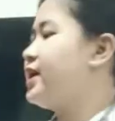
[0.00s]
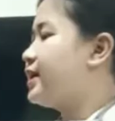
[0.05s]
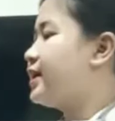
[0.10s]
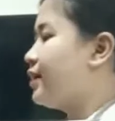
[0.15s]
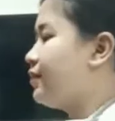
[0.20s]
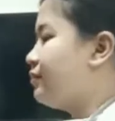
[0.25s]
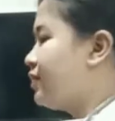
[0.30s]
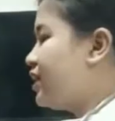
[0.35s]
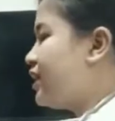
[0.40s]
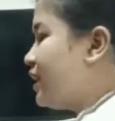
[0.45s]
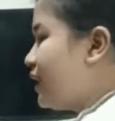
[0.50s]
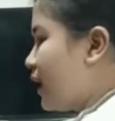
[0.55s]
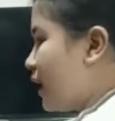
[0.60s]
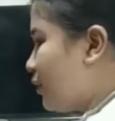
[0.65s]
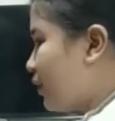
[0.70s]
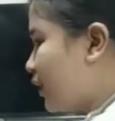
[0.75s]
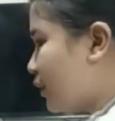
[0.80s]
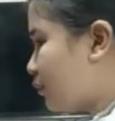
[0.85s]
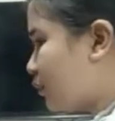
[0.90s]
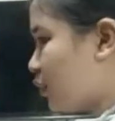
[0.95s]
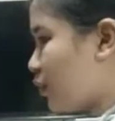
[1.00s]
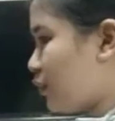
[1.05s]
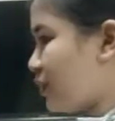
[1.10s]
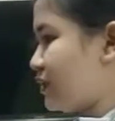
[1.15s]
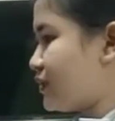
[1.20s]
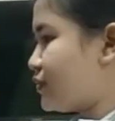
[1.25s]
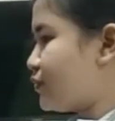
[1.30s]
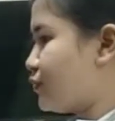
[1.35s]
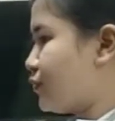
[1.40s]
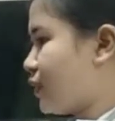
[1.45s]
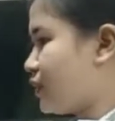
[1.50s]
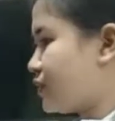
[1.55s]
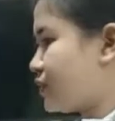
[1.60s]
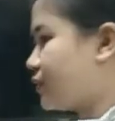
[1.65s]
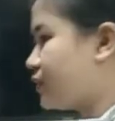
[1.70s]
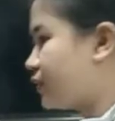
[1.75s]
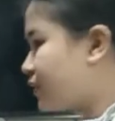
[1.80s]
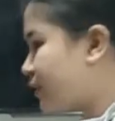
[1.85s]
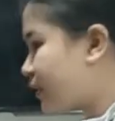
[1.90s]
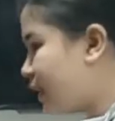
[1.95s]
Kevin, now I am going to
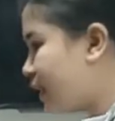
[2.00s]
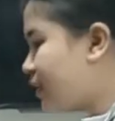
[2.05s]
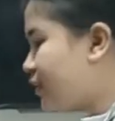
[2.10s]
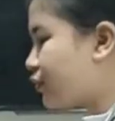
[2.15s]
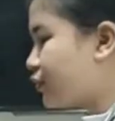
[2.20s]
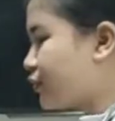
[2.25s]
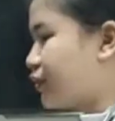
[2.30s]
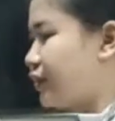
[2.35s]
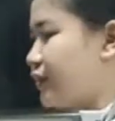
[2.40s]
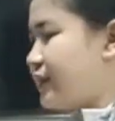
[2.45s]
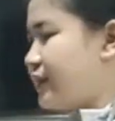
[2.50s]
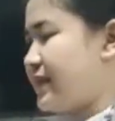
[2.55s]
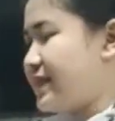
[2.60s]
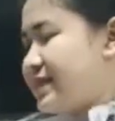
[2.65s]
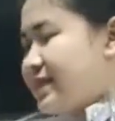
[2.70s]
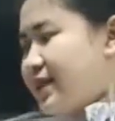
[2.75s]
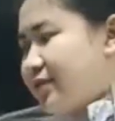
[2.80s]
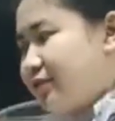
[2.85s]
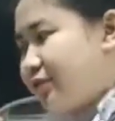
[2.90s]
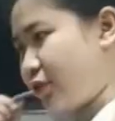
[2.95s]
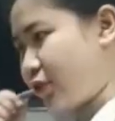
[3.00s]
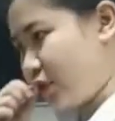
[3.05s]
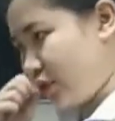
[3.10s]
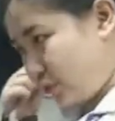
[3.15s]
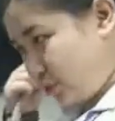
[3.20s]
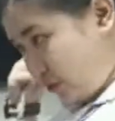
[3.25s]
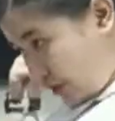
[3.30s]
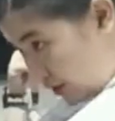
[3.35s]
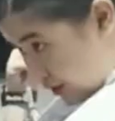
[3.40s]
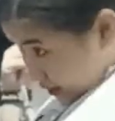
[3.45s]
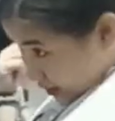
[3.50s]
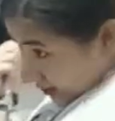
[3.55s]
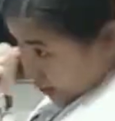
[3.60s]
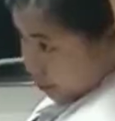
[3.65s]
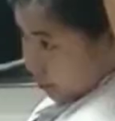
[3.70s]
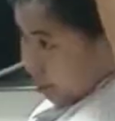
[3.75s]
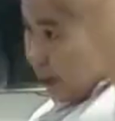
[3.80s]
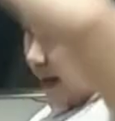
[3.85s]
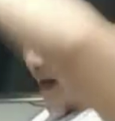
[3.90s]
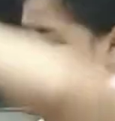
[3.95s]
auscultate or listen for your
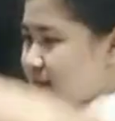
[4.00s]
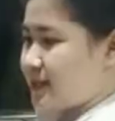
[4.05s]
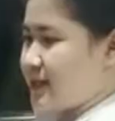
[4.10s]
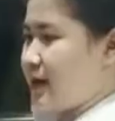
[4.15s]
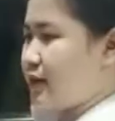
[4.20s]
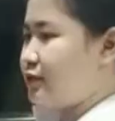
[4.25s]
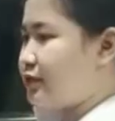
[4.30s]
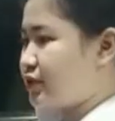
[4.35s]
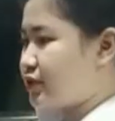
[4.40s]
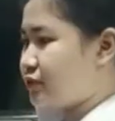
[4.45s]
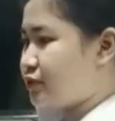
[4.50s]
breath sounds